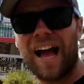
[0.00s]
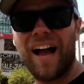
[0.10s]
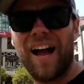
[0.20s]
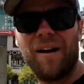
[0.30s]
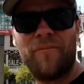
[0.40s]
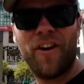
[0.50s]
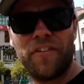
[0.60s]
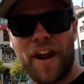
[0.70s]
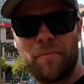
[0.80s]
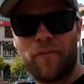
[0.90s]
I've heard
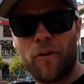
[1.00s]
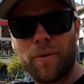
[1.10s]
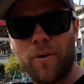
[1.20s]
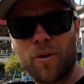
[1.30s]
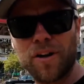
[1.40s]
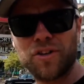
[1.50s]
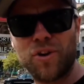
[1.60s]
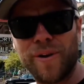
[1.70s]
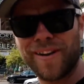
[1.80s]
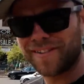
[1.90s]
the name before, but I'm not quite sure who he